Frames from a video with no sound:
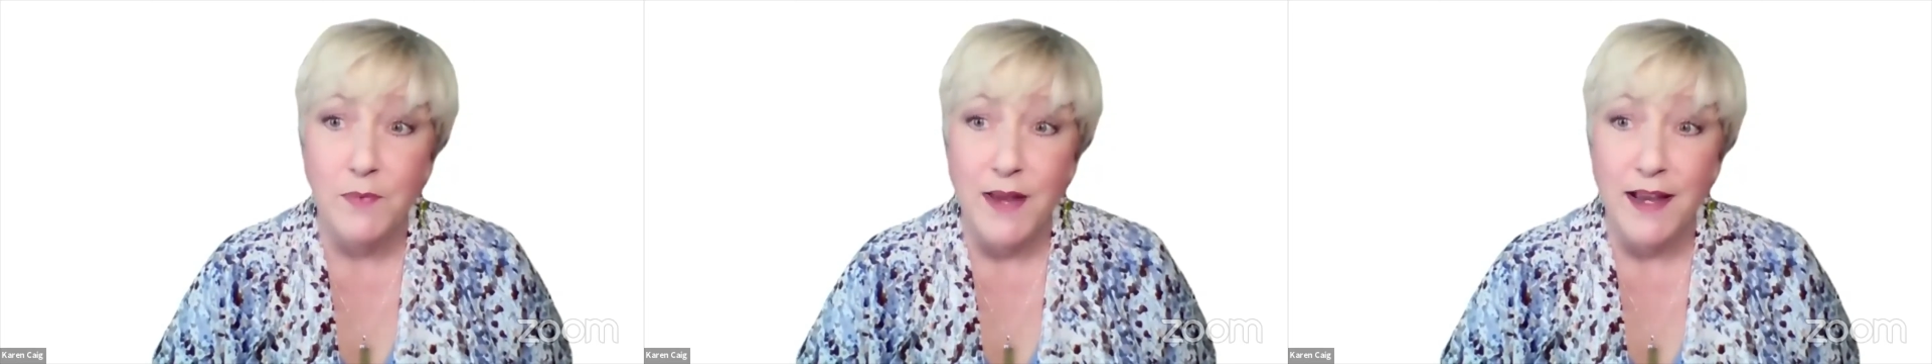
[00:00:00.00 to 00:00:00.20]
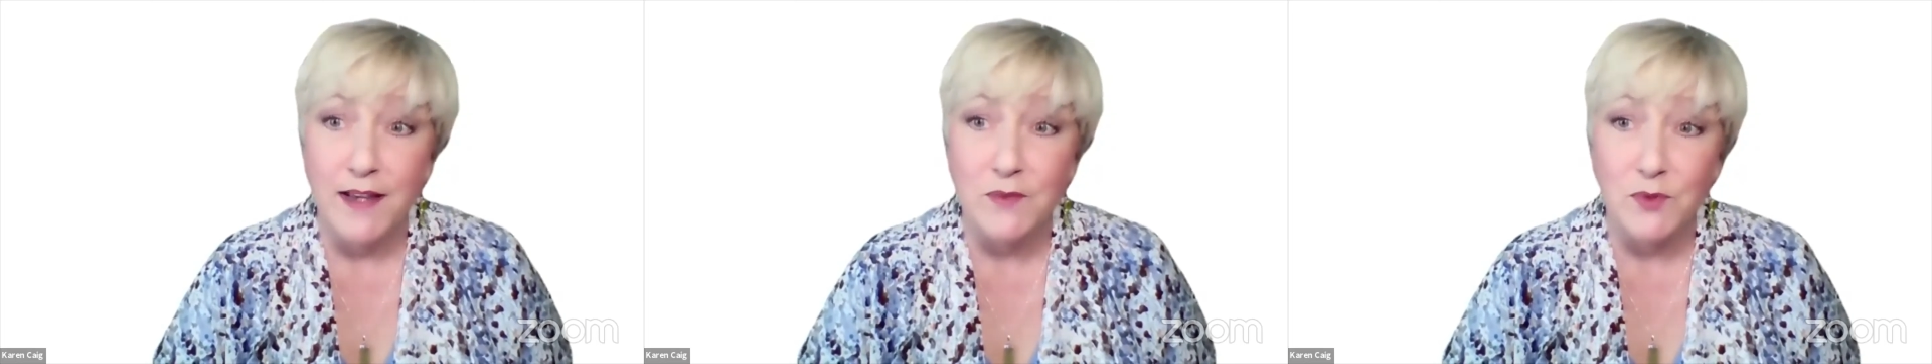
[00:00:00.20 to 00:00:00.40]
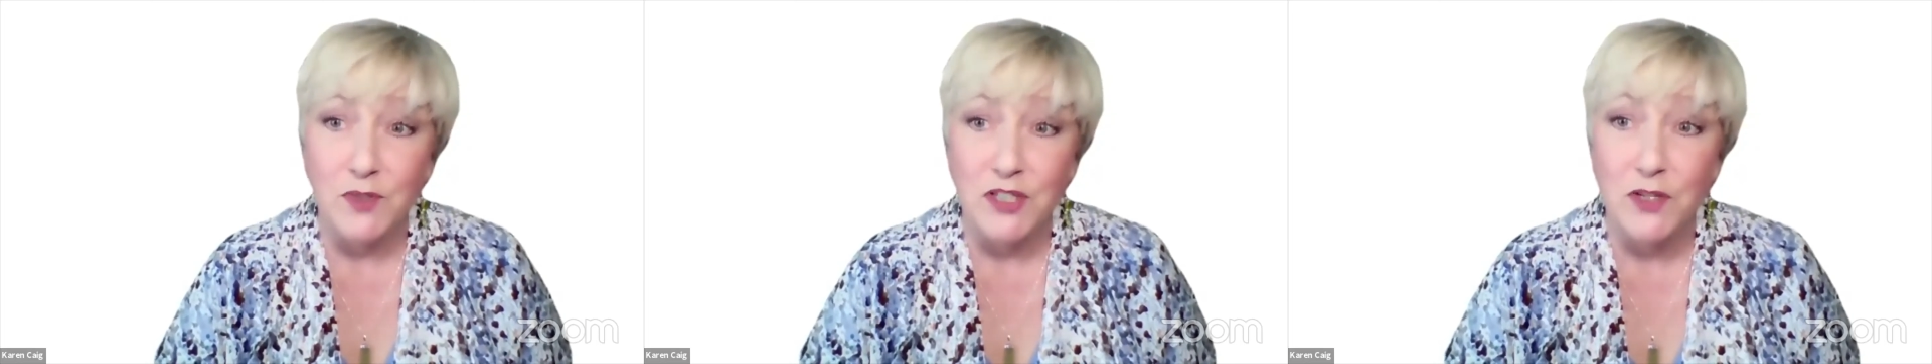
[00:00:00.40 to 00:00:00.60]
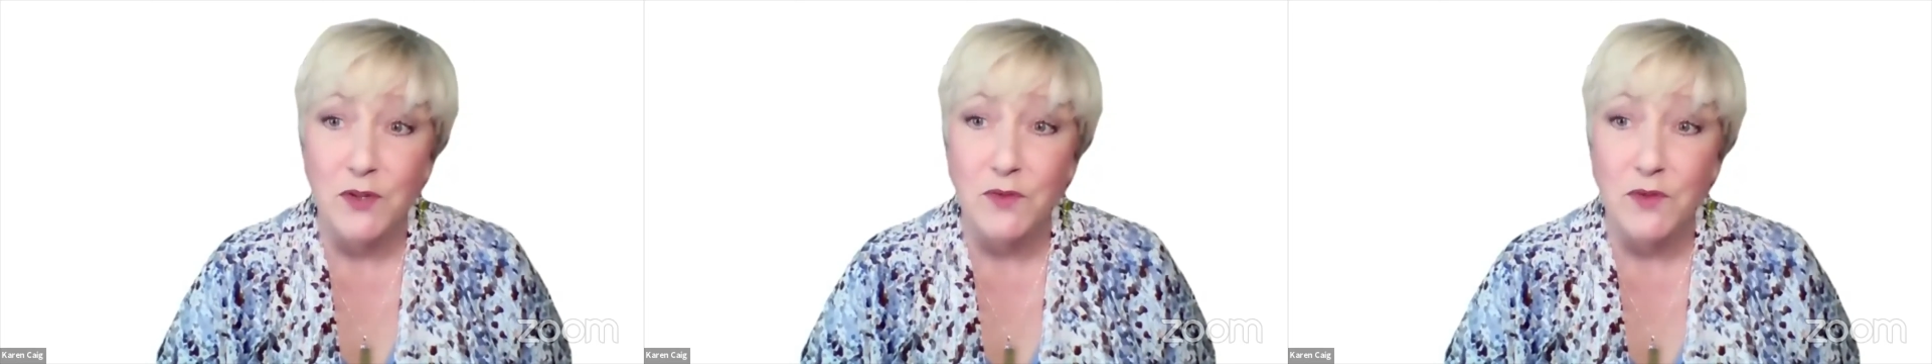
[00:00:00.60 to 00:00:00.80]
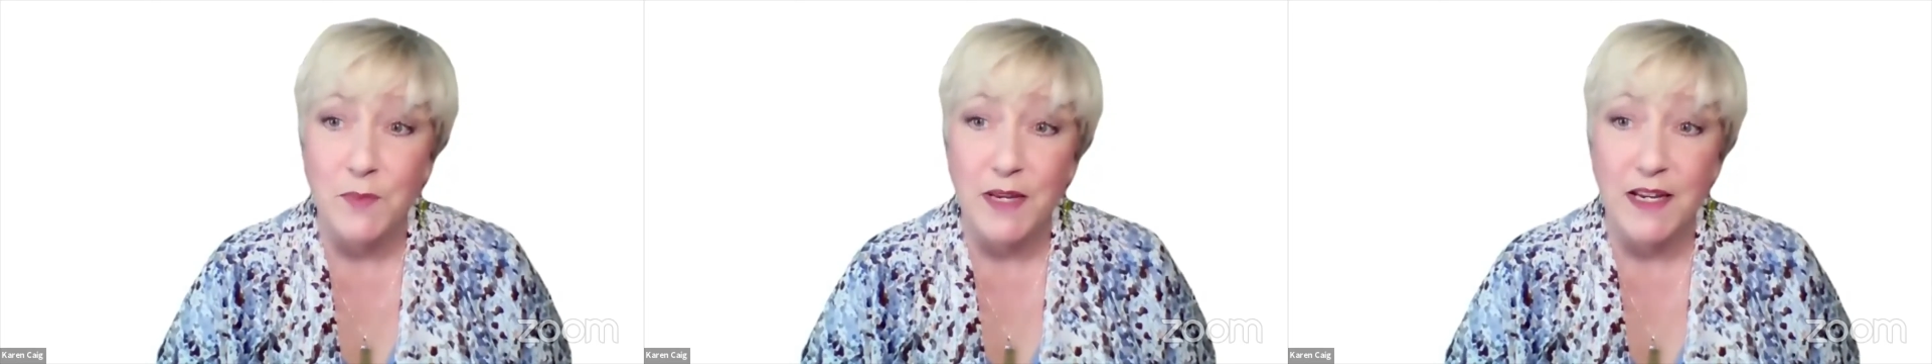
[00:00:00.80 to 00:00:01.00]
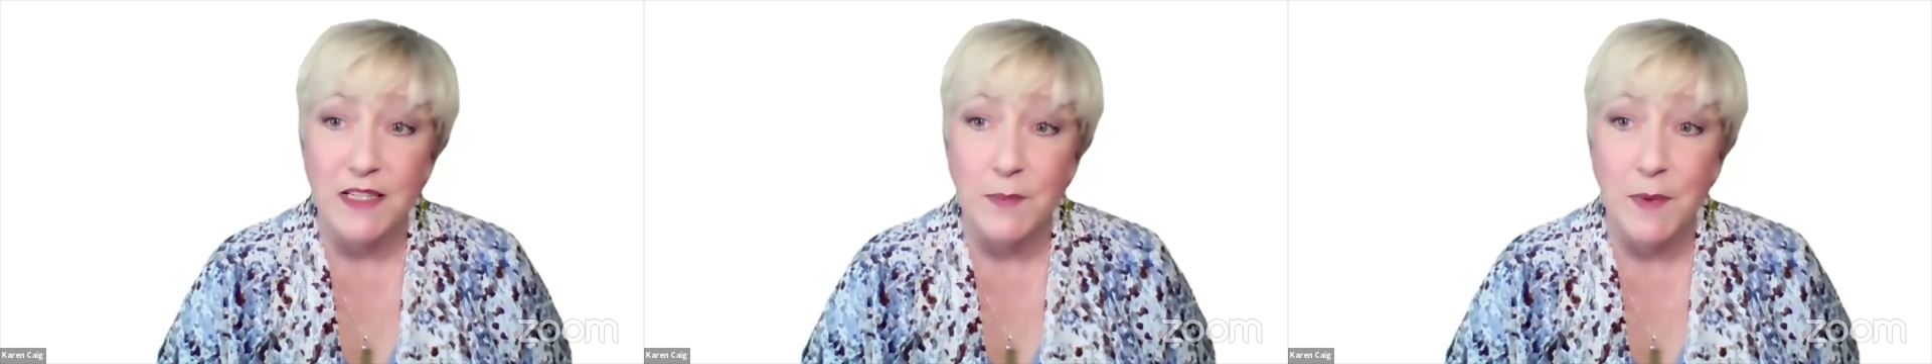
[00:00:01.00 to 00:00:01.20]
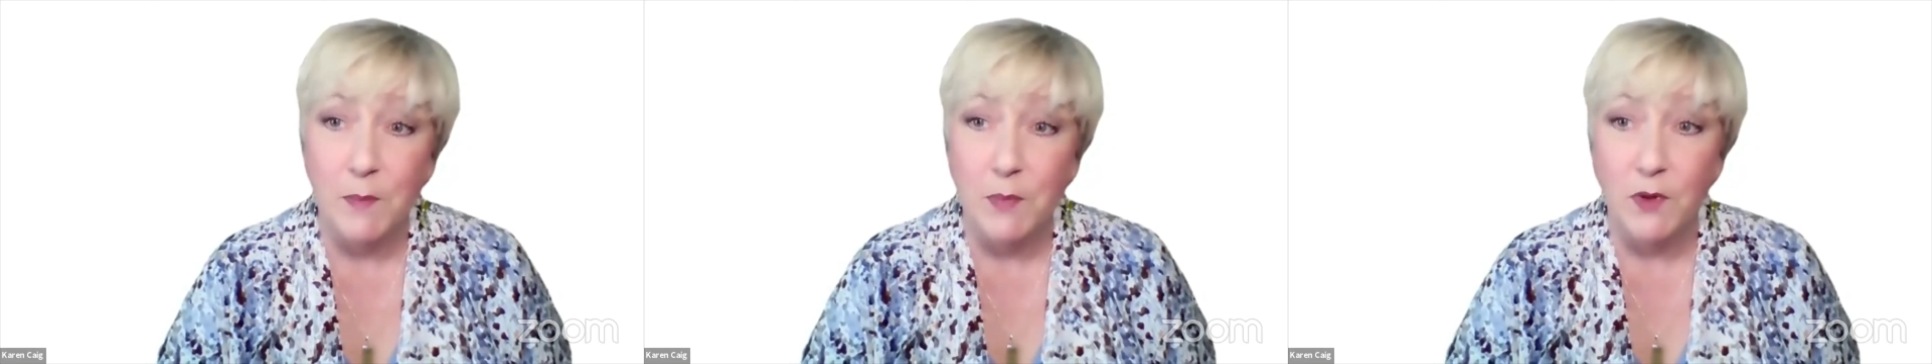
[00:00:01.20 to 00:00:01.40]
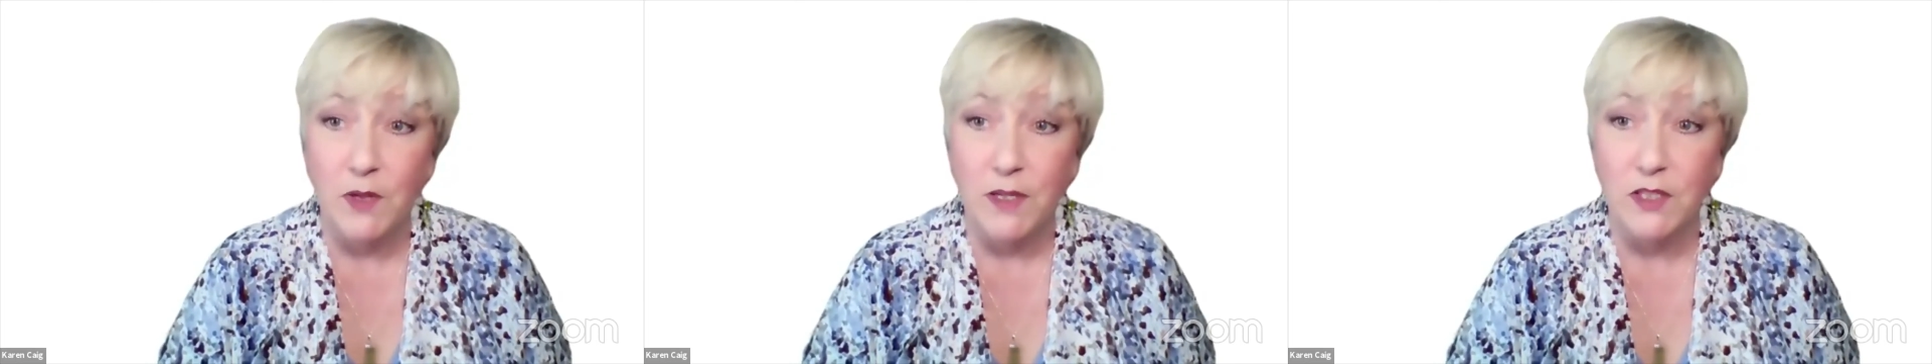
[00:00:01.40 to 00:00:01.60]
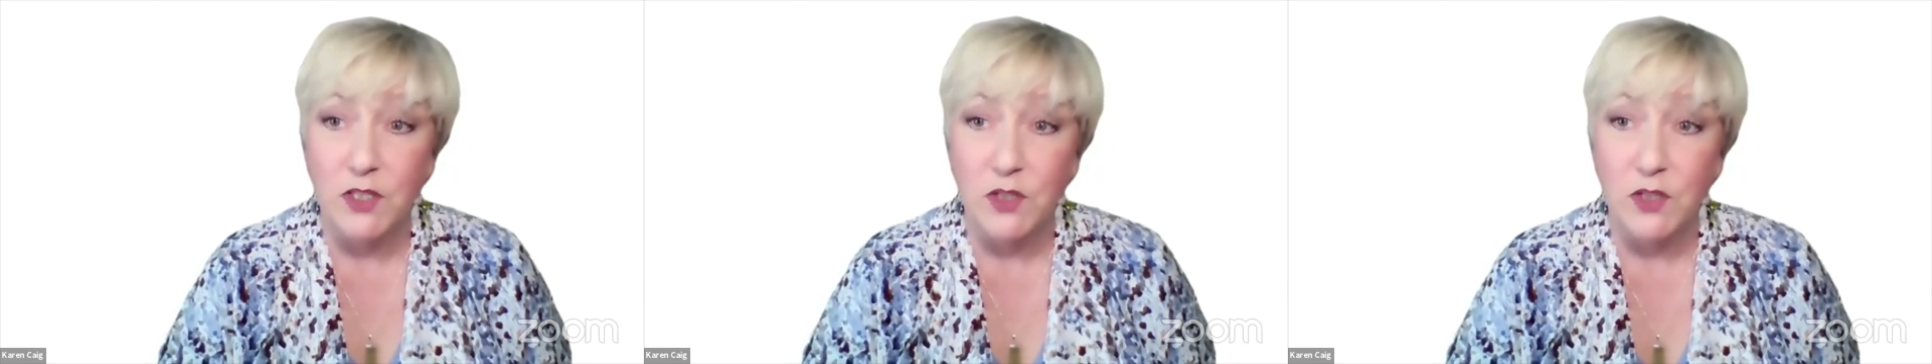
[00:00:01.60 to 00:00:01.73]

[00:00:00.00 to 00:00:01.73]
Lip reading: as we're children because people look at you